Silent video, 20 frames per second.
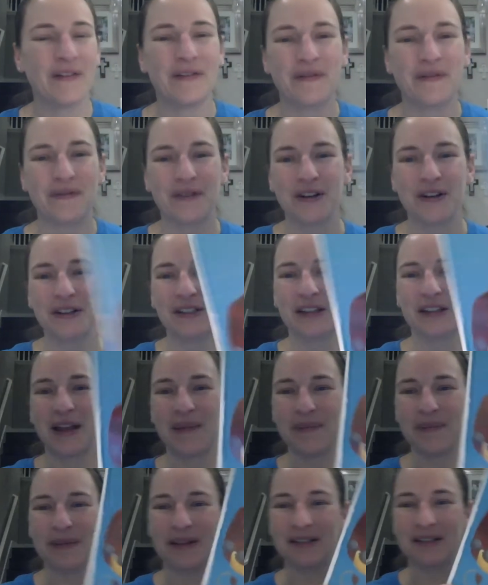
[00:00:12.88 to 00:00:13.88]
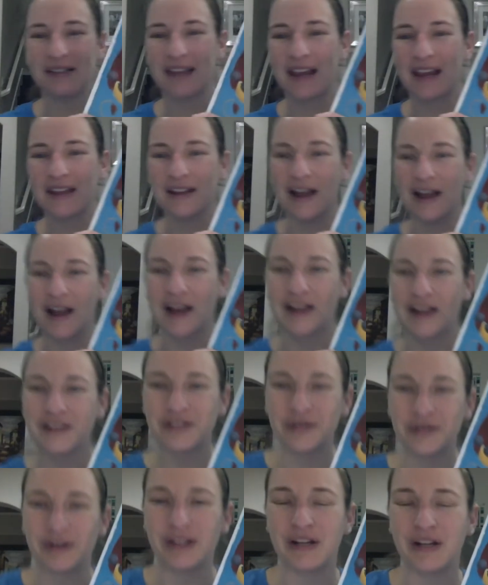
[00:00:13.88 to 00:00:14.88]
First up is Can I
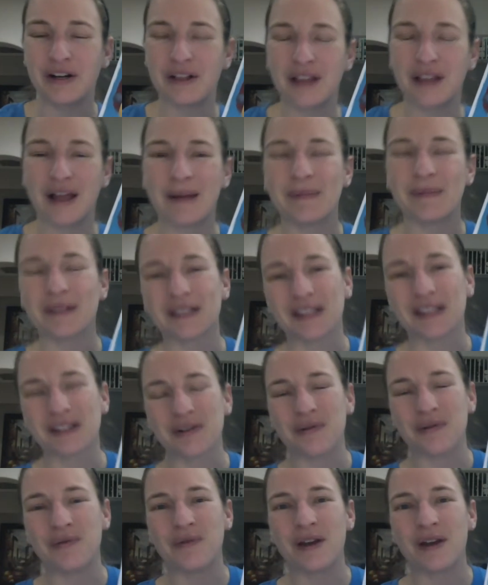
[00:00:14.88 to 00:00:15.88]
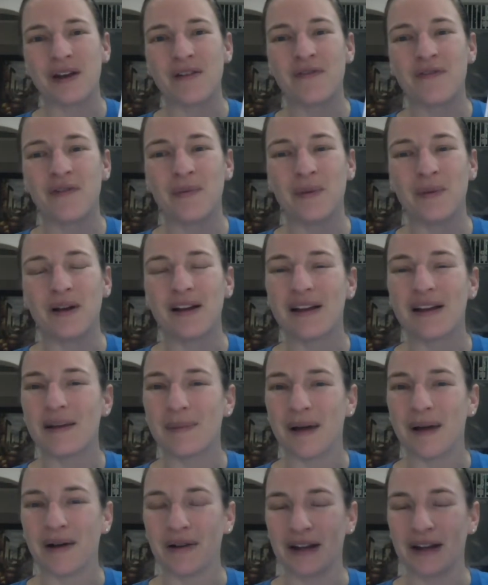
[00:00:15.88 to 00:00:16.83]
Join Your Club? This is a wonderful book about